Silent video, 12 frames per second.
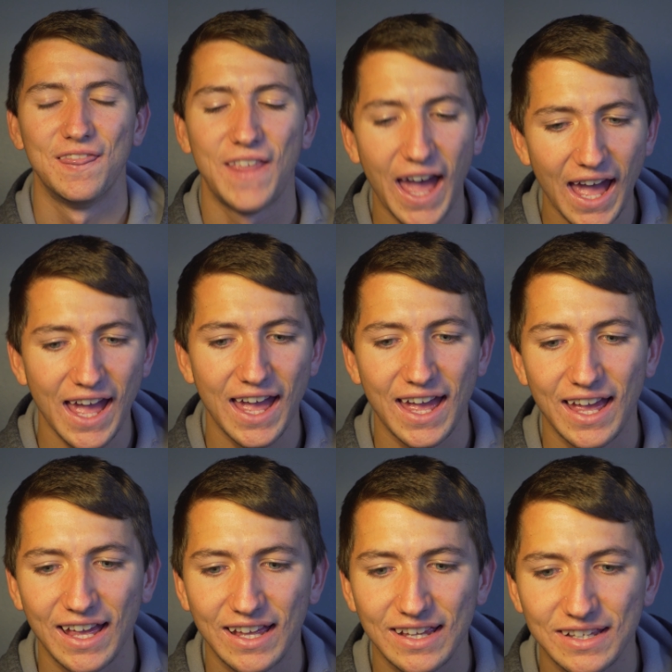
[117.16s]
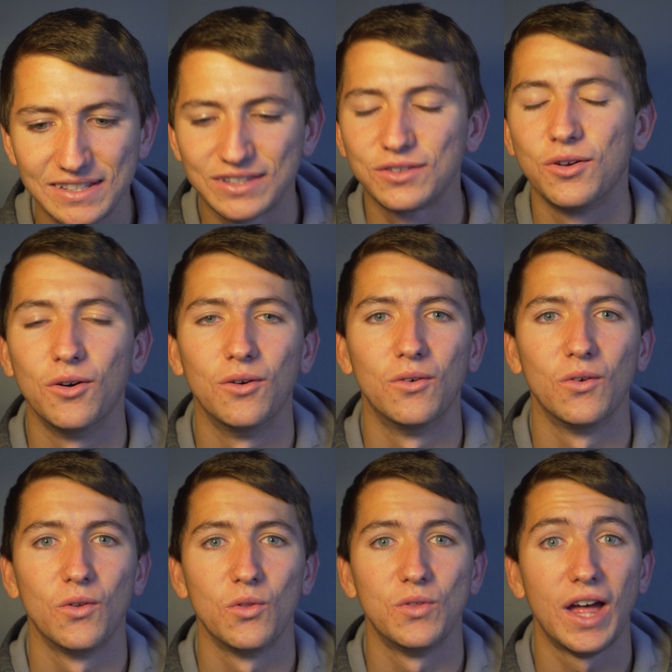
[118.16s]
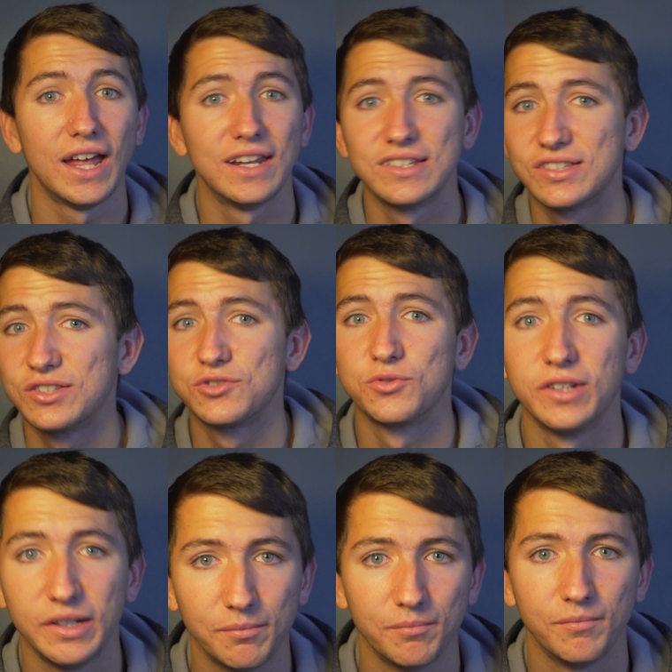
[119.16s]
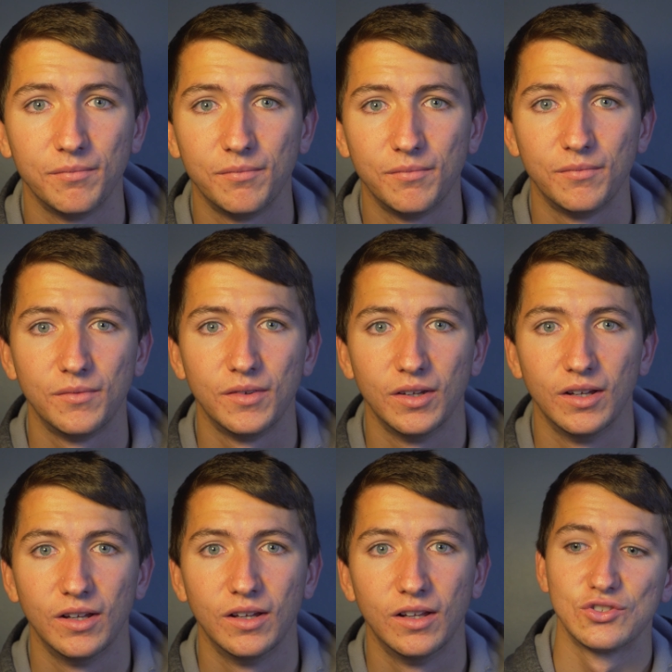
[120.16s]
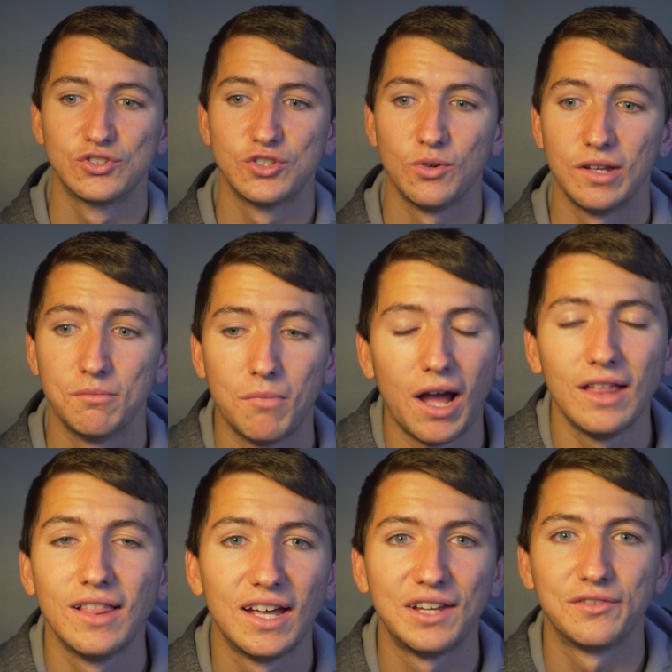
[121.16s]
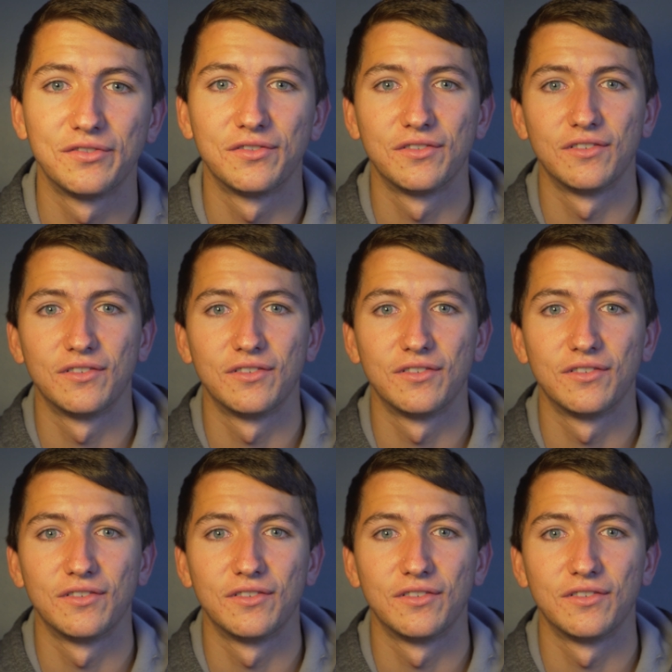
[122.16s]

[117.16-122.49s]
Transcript: That is the goal. That is the dream. So in my life,